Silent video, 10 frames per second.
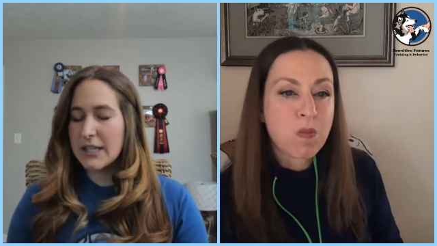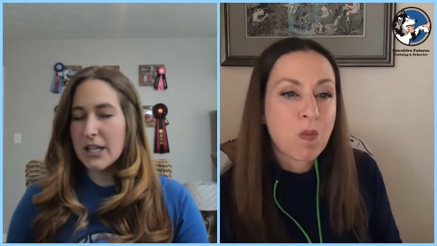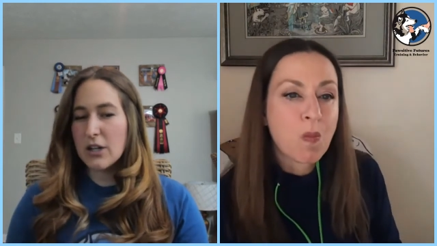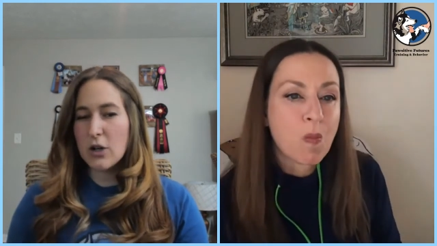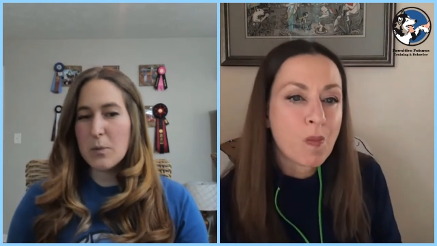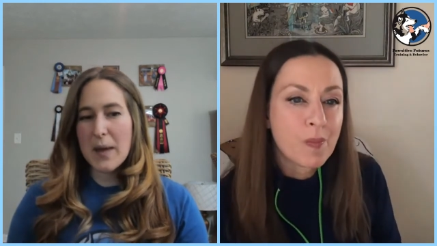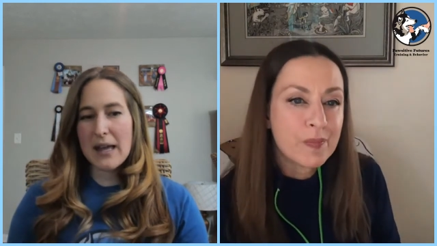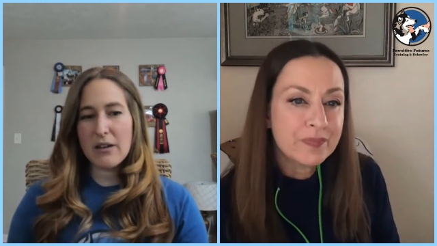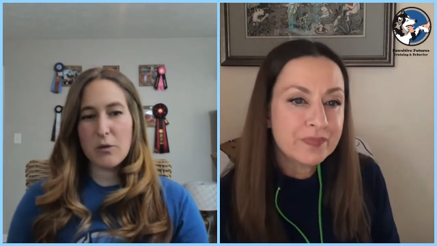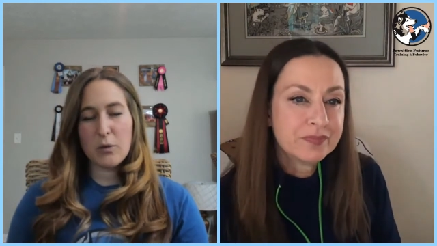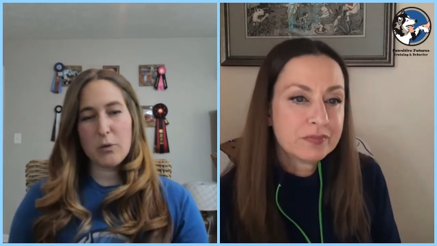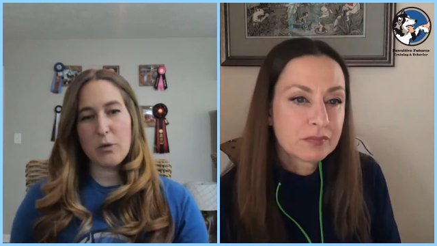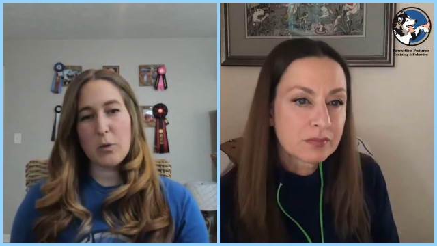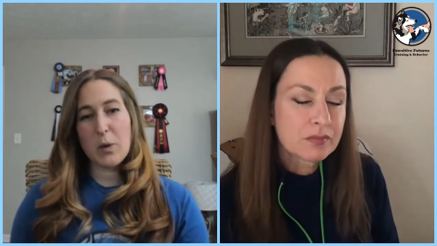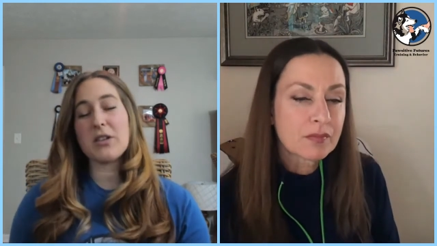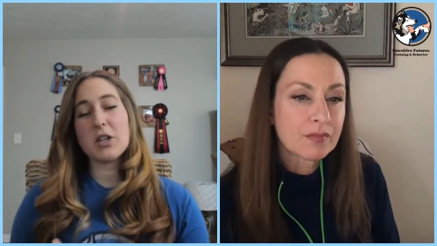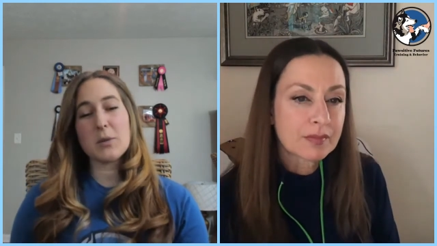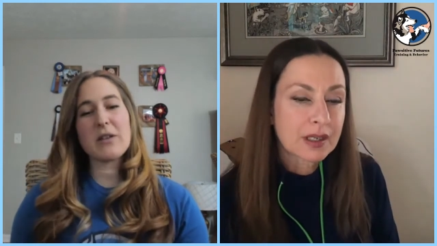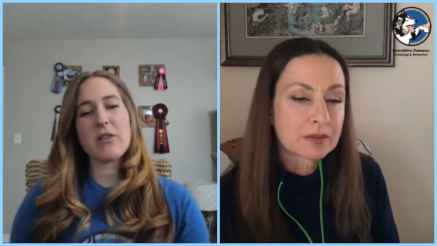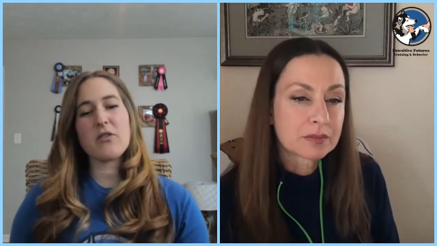Speaker 1: little bit with a
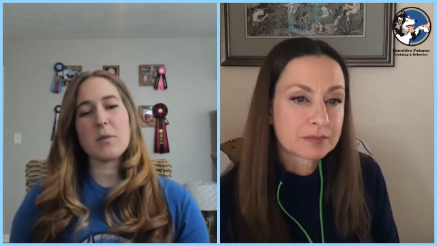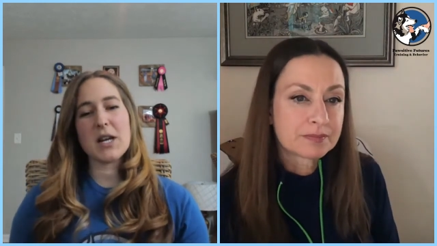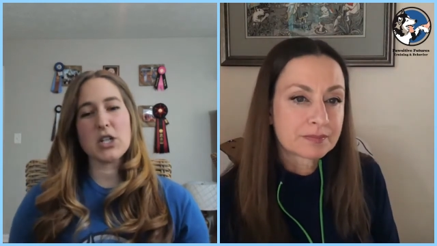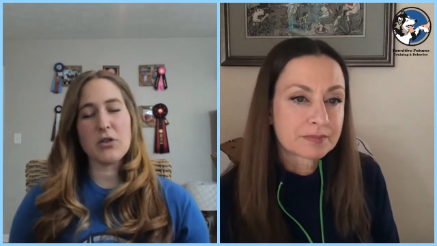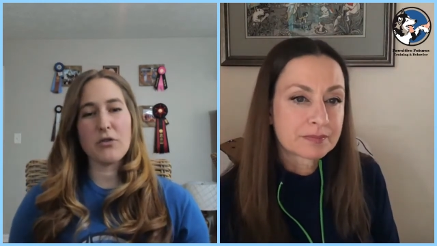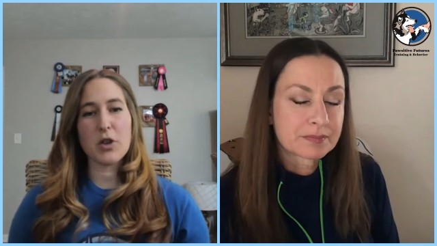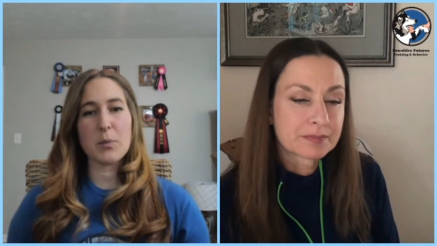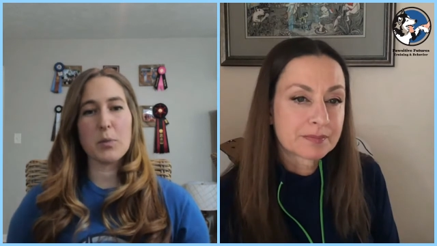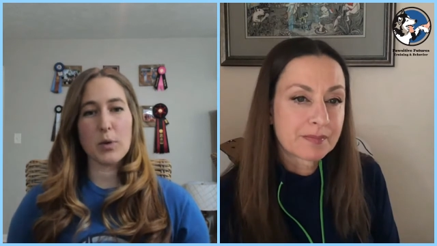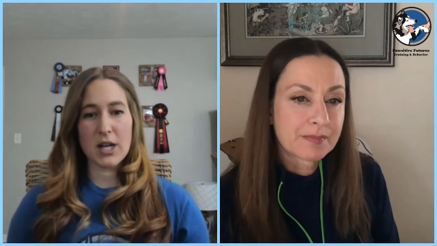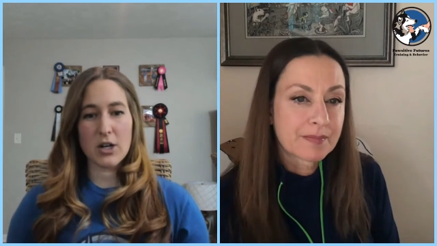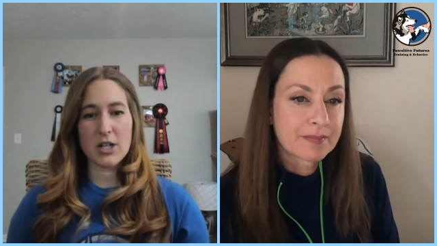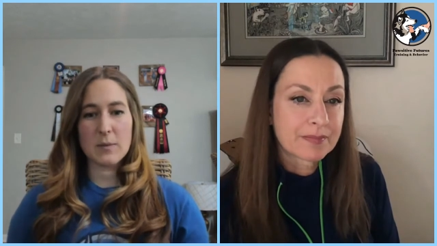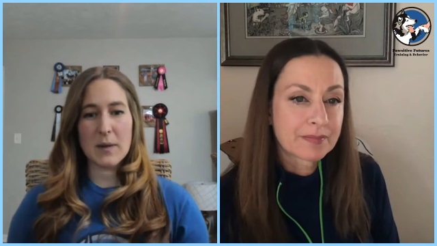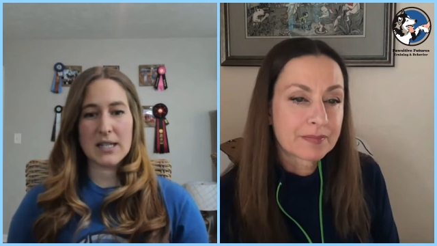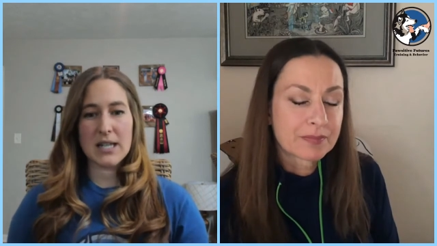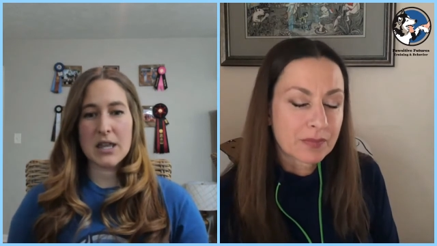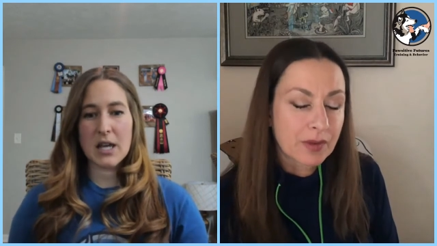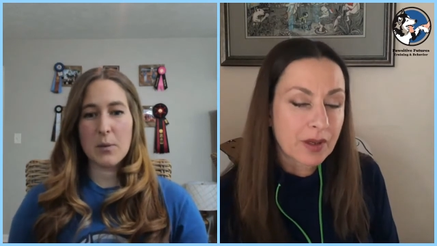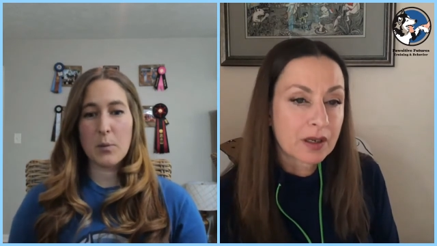little bit of information for the breeders because I
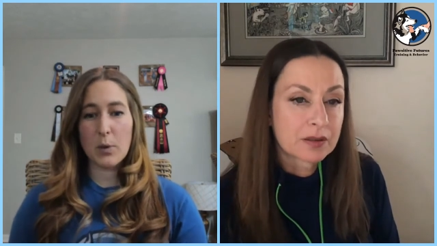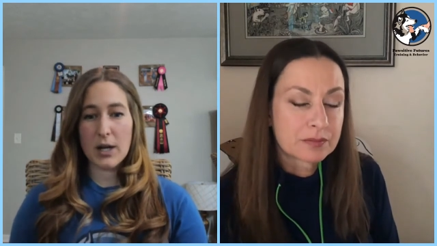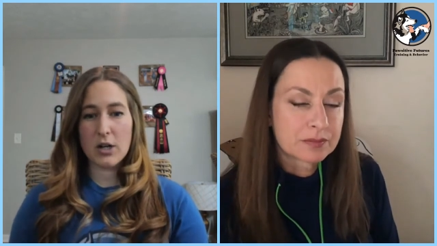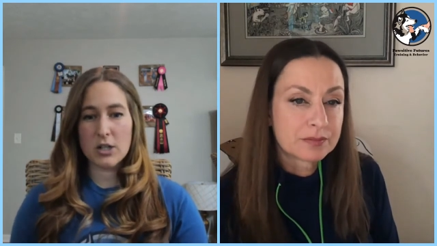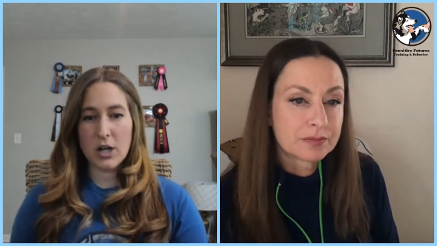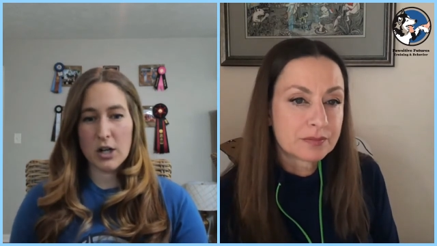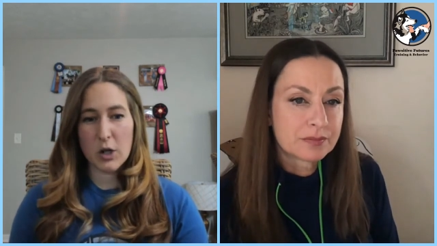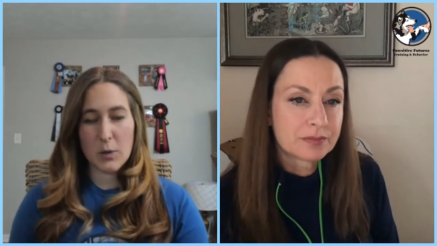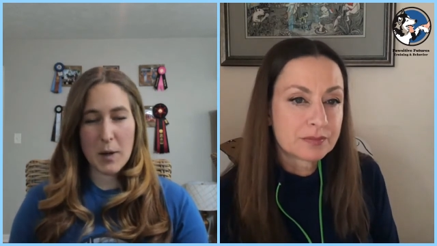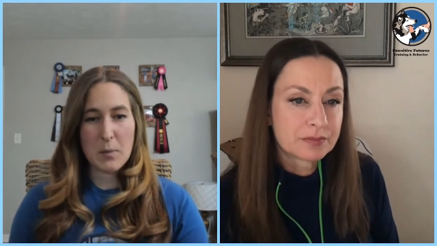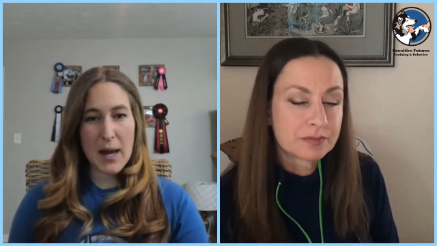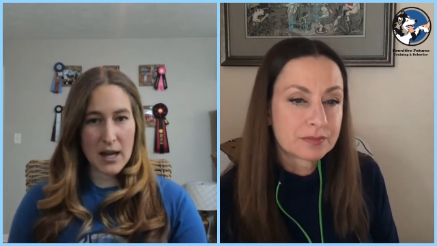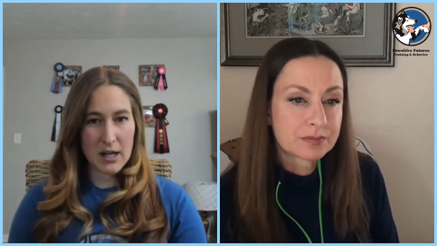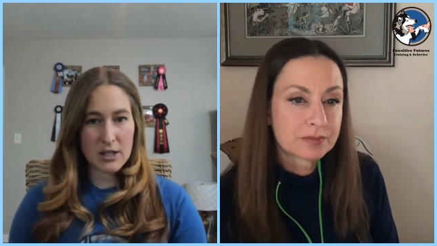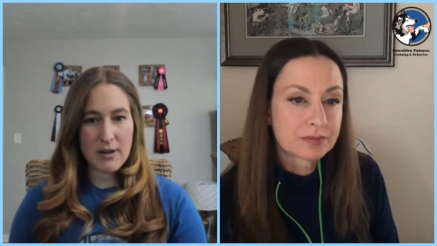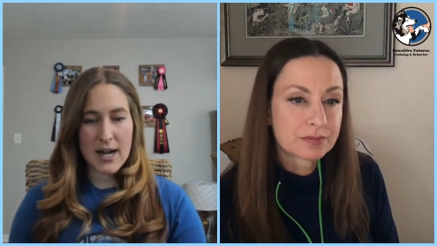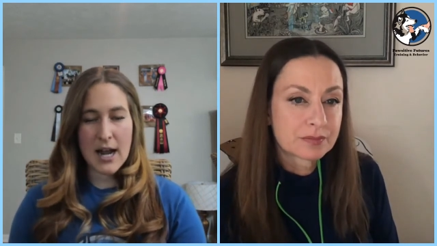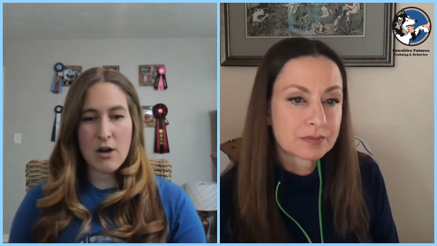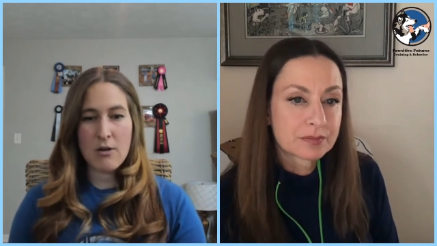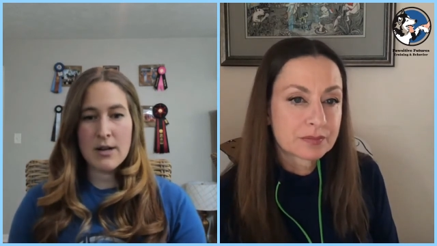think breeders are a little bit panicked right
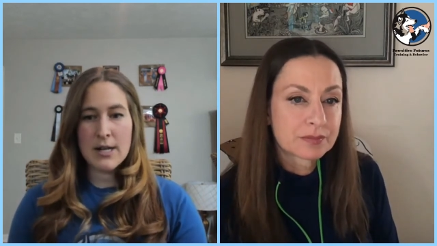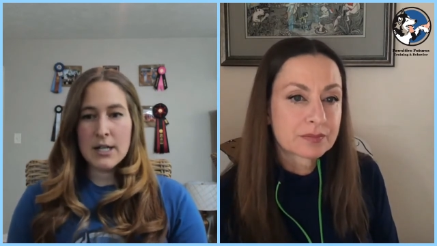now.